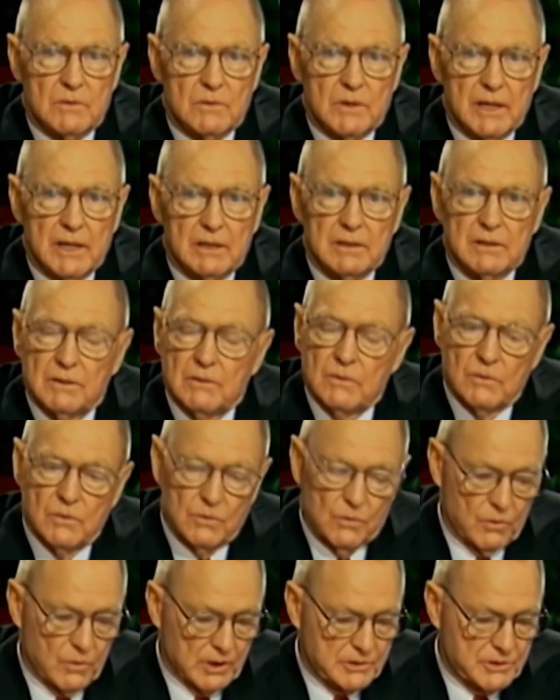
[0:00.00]
Well,
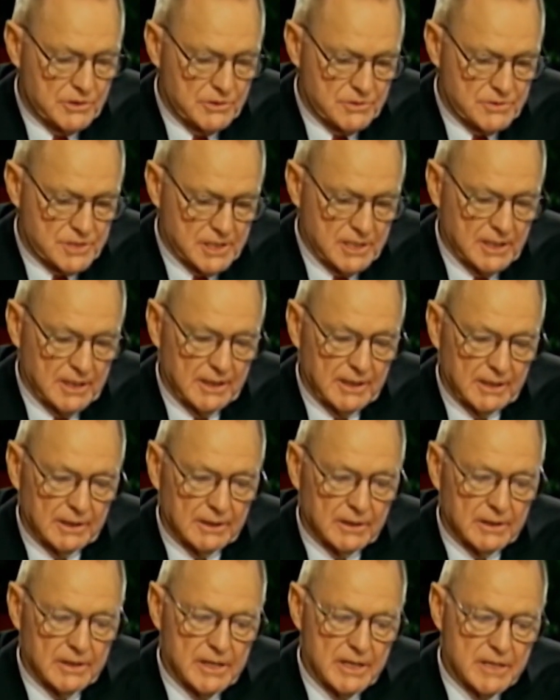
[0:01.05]
what you see
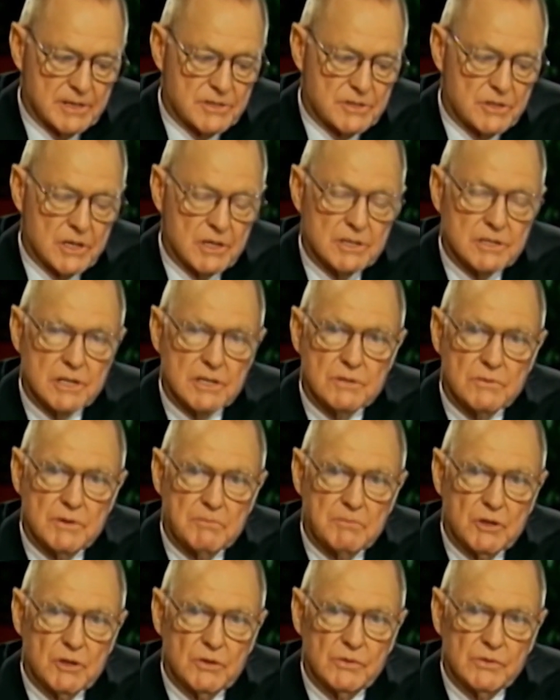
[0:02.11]
here is Jesus
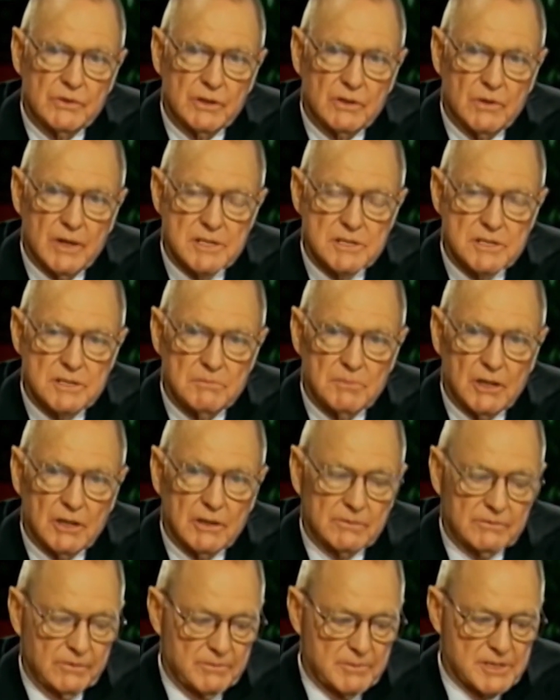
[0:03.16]
removed the question
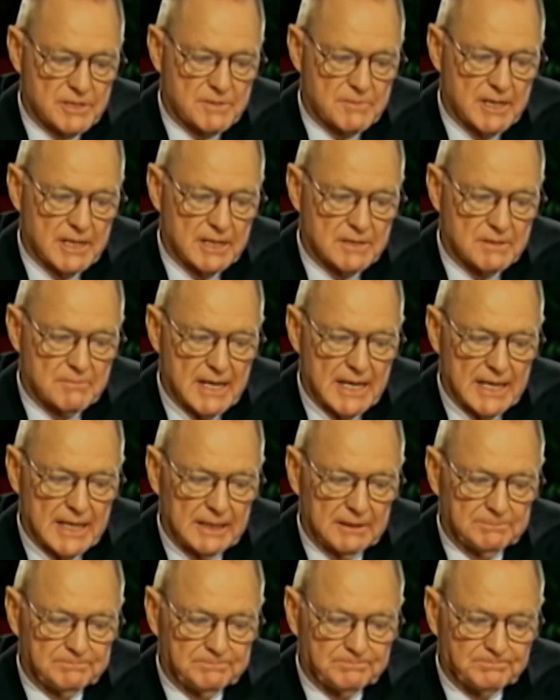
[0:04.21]
mark from this man's
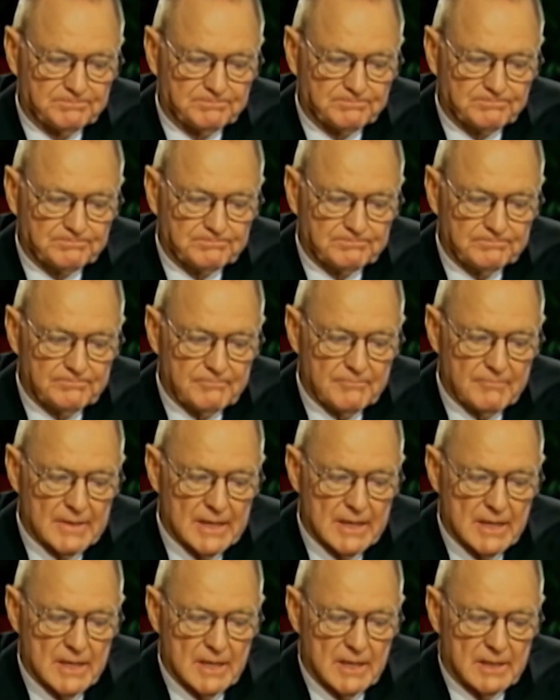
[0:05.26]
mind.
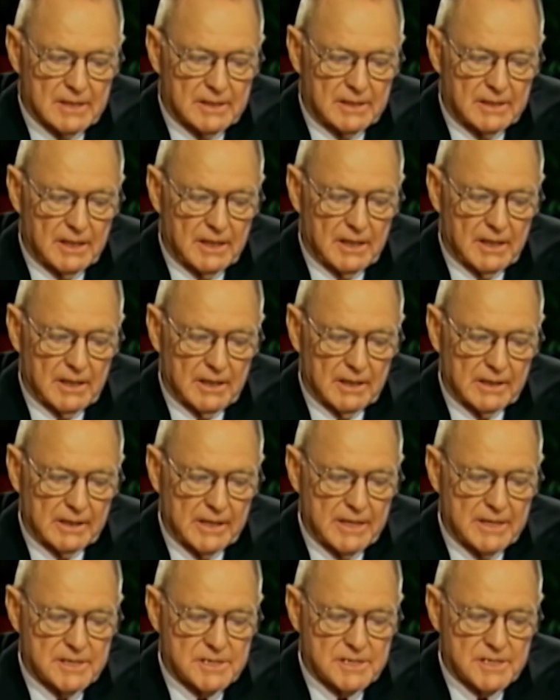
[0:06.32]

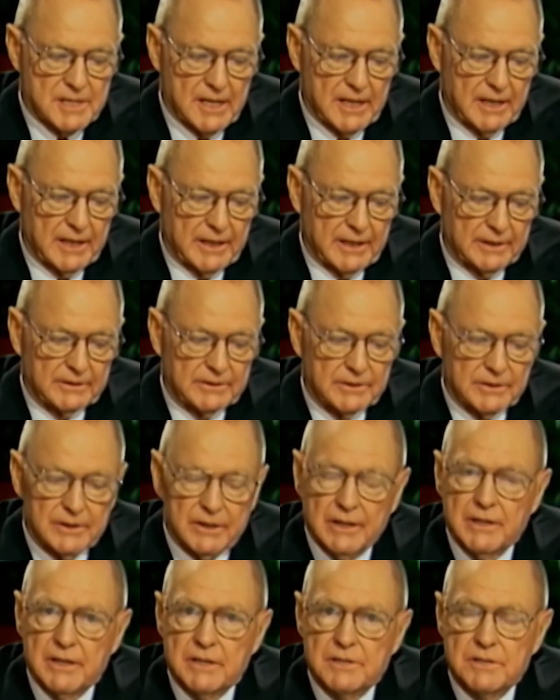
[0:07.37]
God is saying
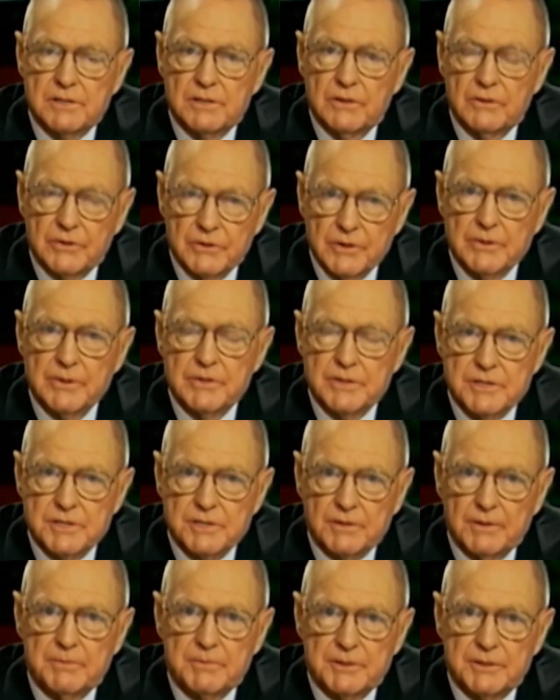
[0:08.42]
to us through the
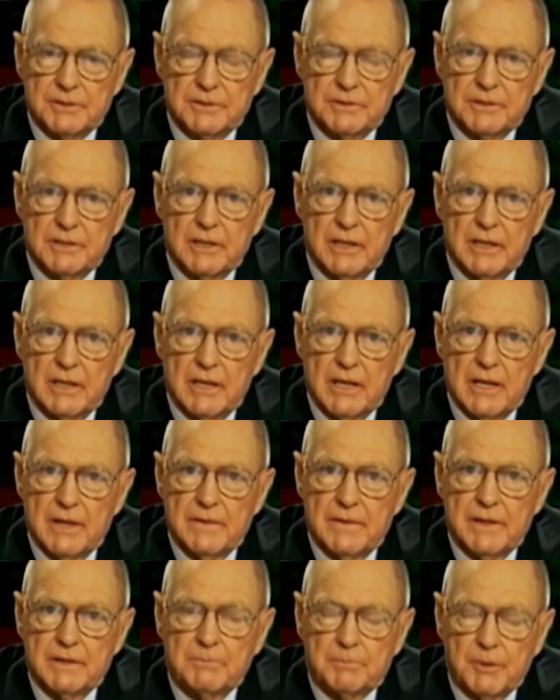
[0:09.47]
Scriptures
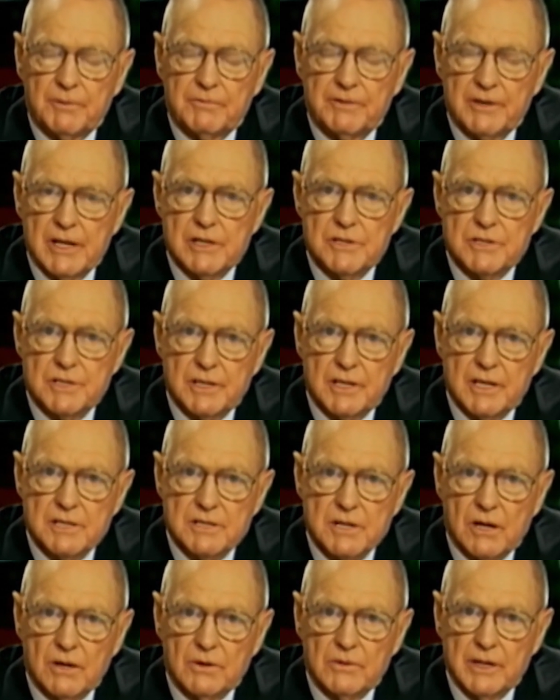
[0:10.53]
that provision
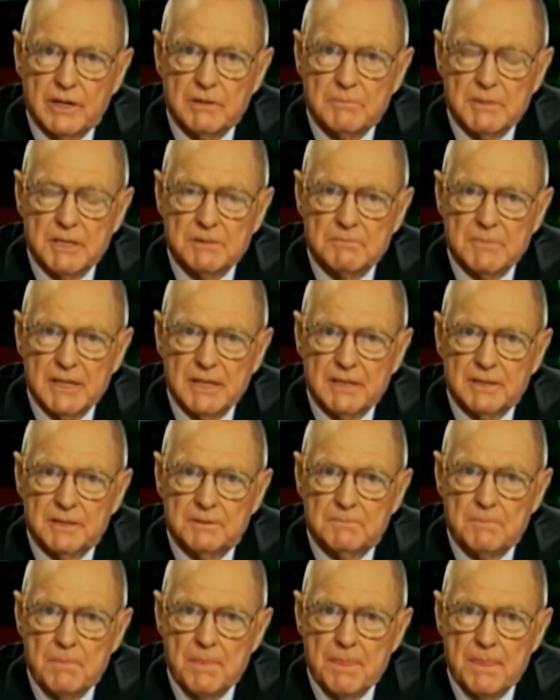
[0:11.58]
has already been made.